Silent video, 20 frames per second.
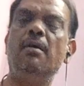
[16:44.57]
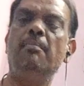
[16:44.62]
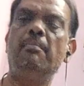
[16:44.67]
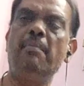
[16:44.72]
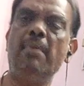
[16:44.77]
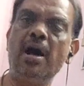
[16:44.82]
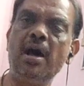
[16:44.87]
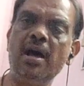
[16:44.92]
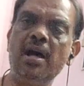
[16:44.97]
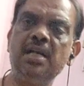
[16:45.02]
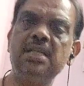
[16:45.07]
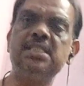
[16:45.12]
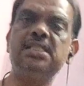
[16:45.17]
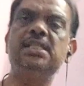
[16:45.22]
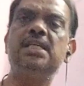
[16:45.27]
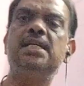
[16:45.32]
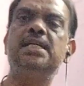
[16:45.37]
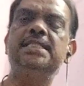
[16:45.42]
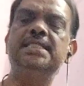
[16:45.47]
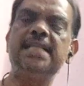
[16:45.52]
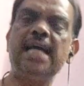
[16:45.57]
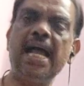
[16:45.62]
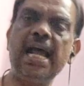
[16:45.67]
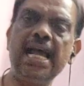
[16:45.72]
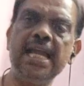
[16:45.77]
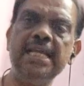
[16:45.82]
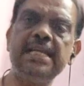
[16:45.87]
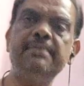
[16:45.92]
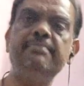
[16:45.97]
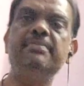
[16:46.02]
mass,
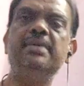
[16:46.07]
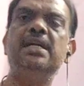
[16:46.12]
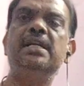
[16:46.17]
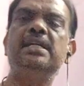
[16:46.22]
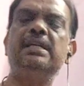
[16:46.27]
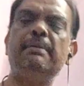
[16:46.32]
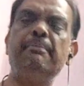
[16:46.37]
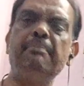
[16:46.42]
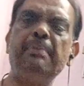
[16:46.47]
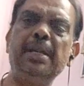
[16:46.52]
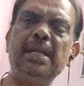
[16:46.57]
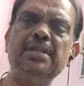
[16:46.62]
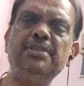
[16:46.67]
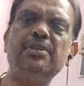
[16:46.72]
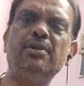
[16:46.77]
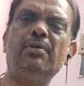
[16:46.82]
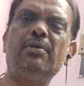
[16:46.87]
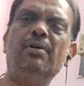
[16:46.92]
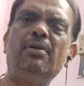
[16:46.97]
time, temperature,